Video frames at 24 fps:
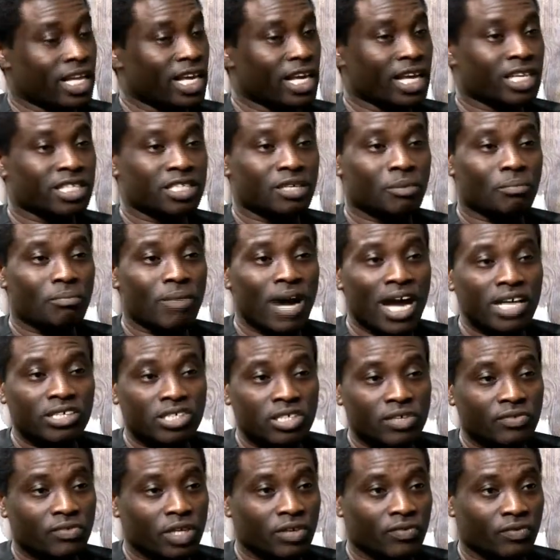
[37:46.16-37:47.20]
There is a
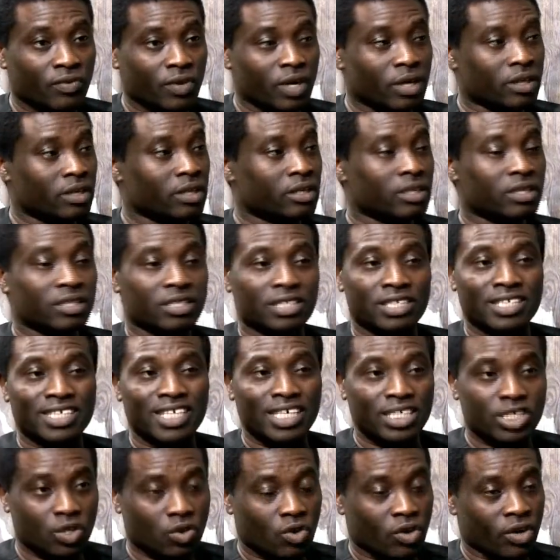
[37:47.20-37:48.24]
massive
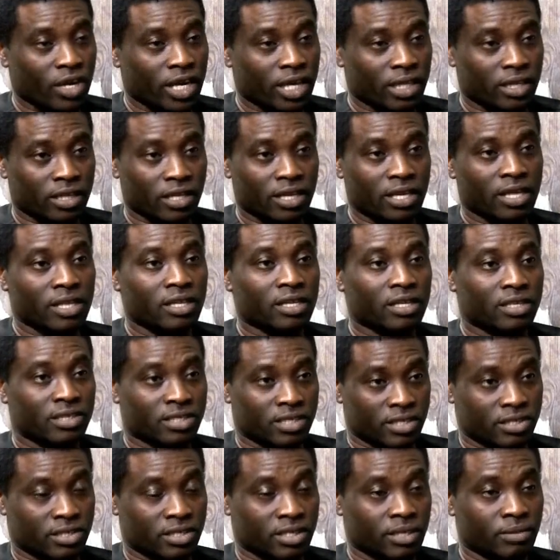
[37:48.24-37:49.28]
different disconnect in
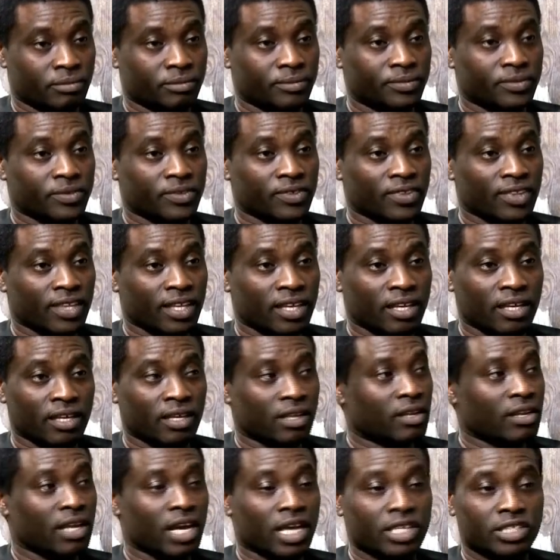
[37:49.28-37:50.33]
the system.
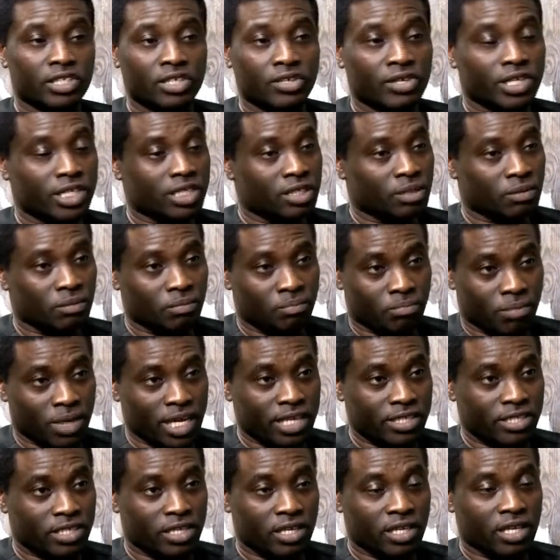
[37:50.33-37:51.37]
Nigeria is
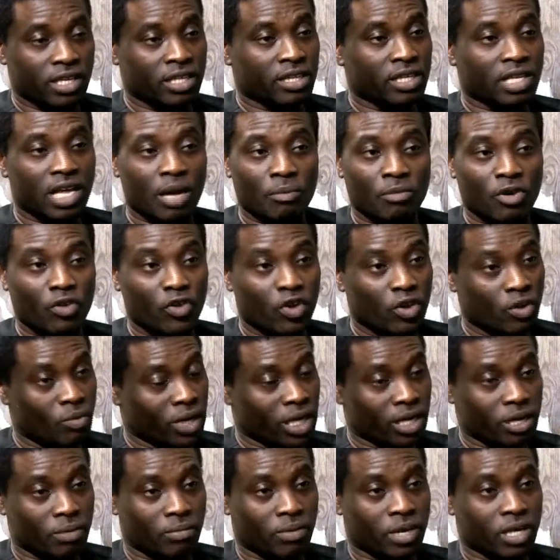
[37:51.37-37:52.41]
blessed in terms of
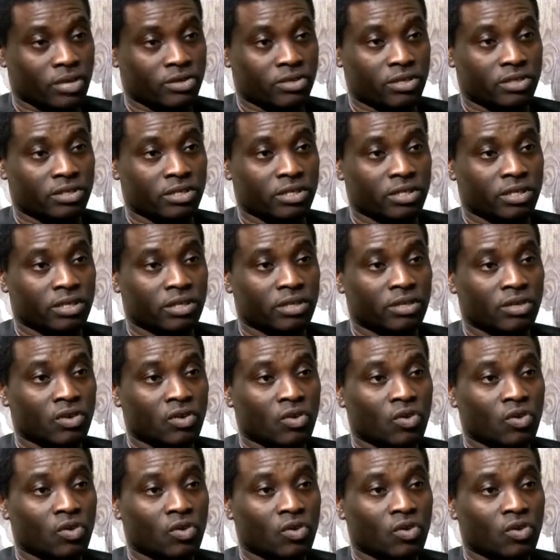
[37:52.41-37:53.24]
human capacity.